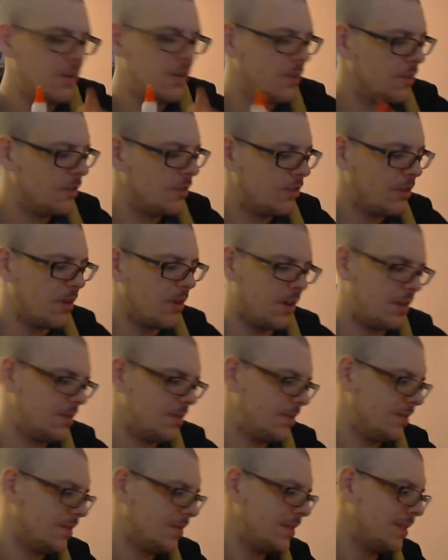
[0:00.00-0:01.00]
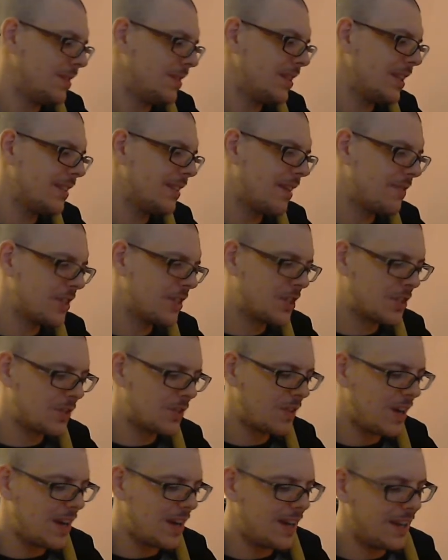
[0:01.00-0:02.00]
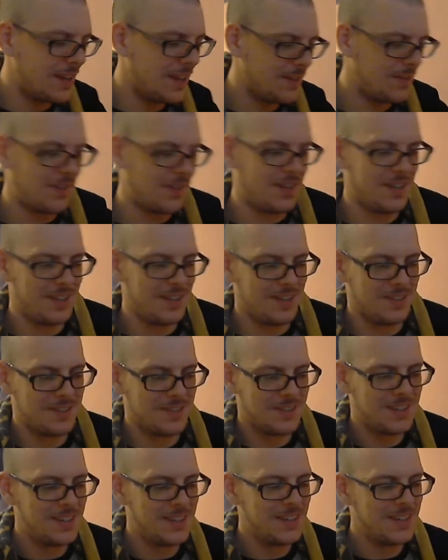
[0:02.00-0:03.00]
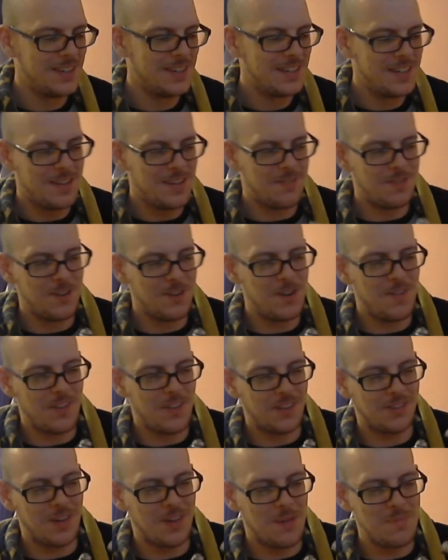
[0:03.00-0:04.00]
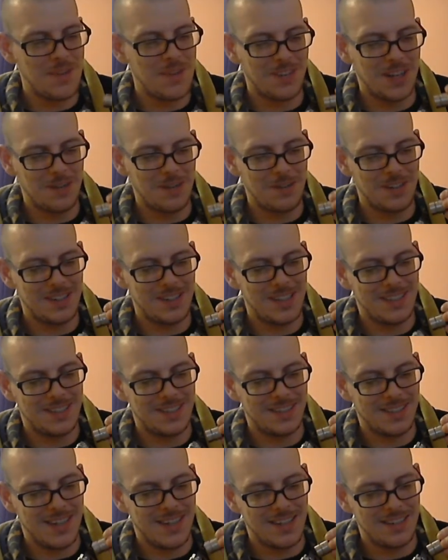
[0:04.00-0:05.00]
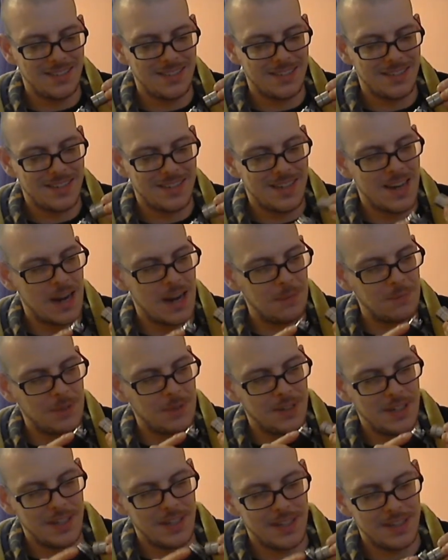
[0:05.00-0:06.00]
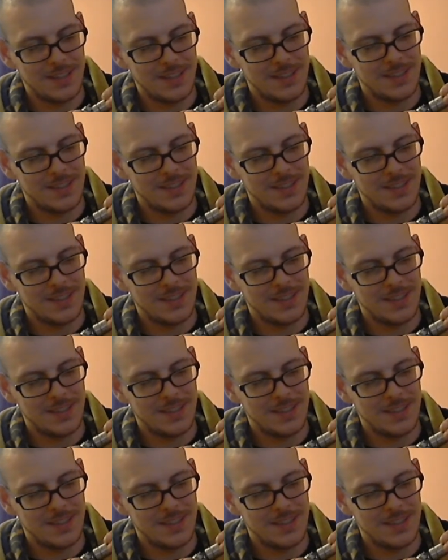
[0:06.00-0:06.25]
So, let's have a try of another zombie liquid. Let's just get this capped on here.